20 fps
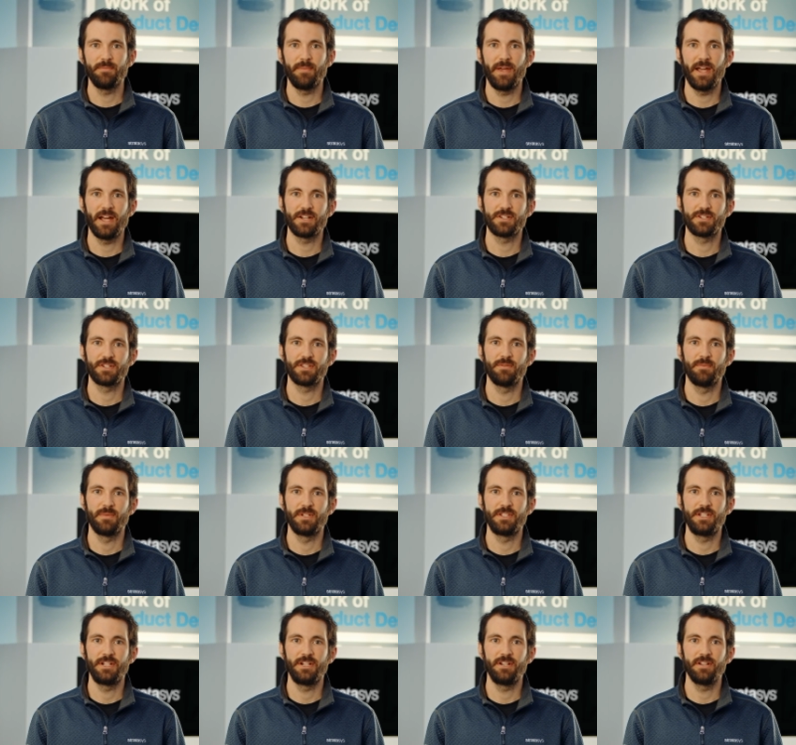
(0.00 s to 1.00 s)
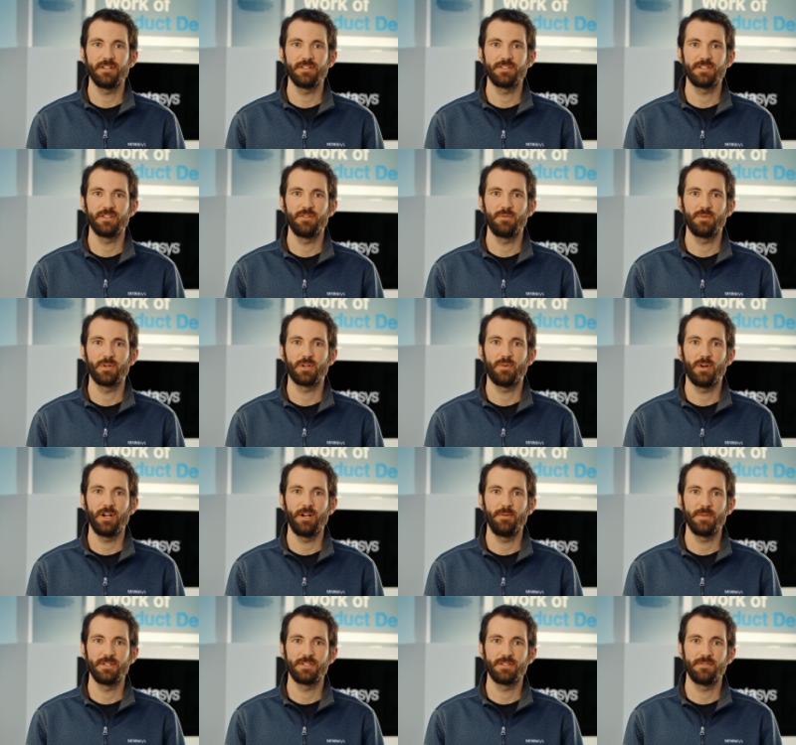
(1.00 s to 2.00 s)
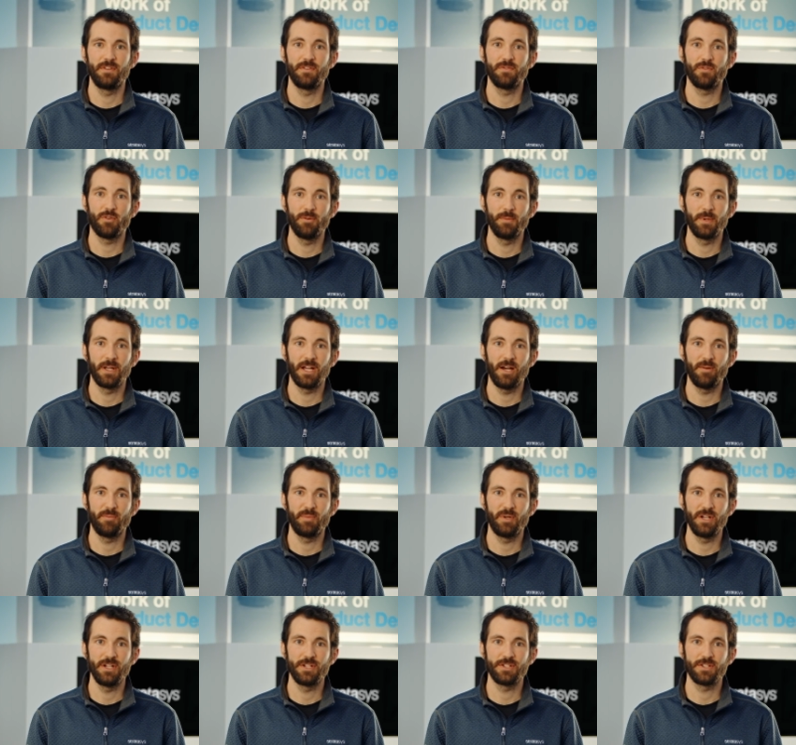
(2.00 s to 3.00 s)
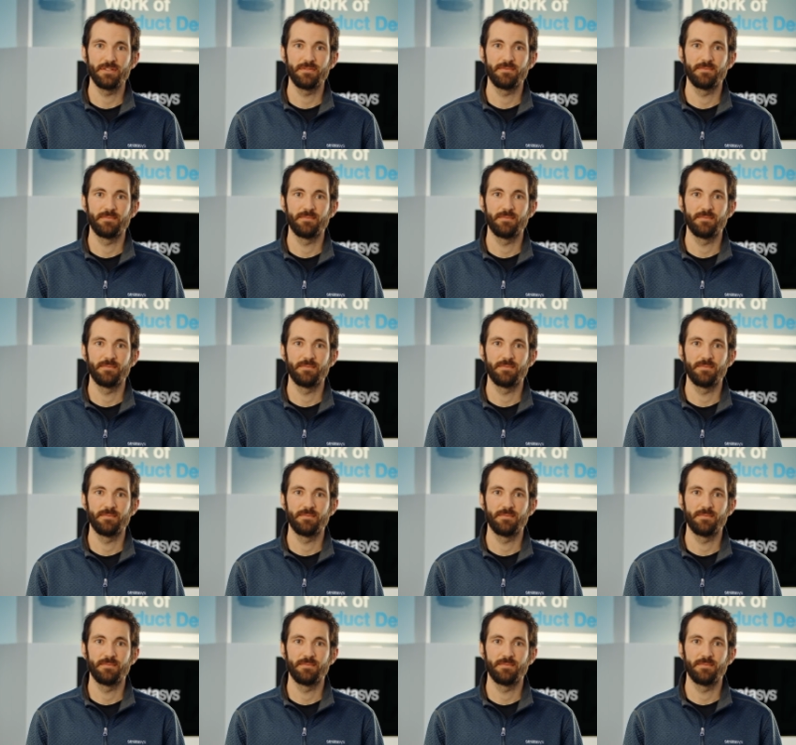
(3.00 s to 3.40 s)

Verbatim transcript: to match the material to the requirements of your forming operation.